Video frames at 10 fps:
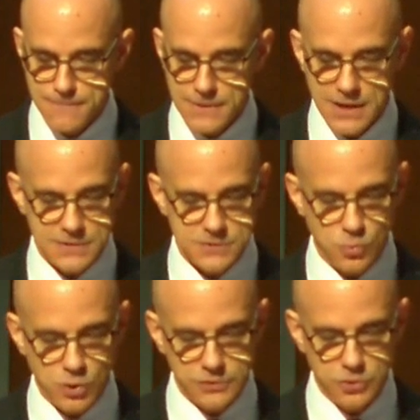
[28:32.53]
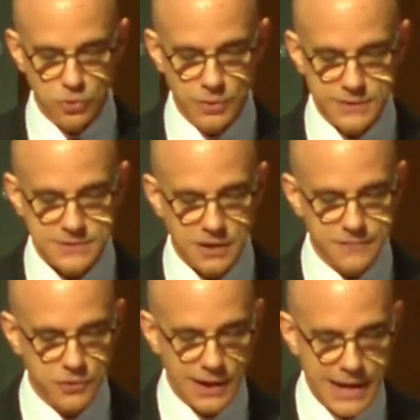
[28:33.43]
As you well know, it's not
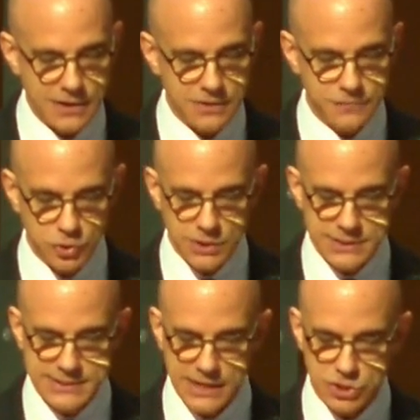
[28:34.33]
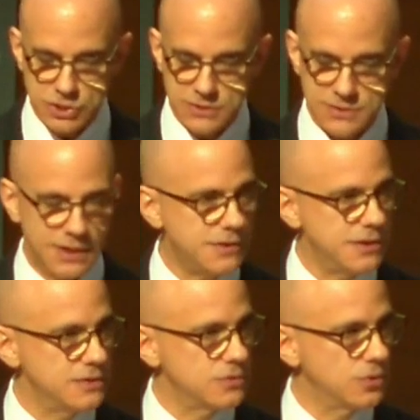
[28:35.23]
for lack of good intentions that
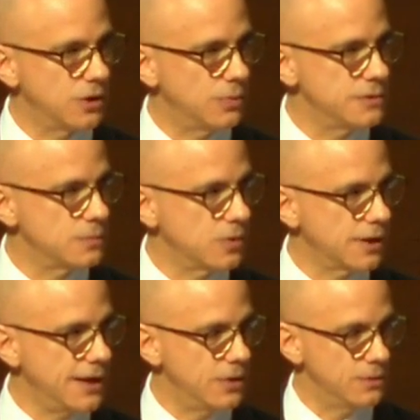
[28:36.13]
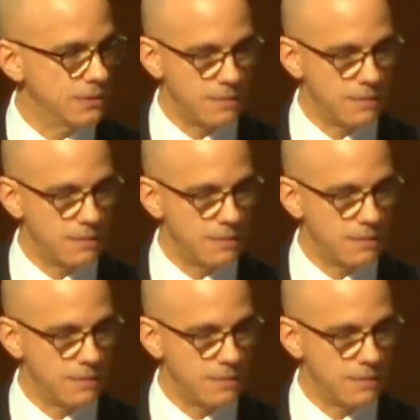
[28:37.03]
things don't always work out.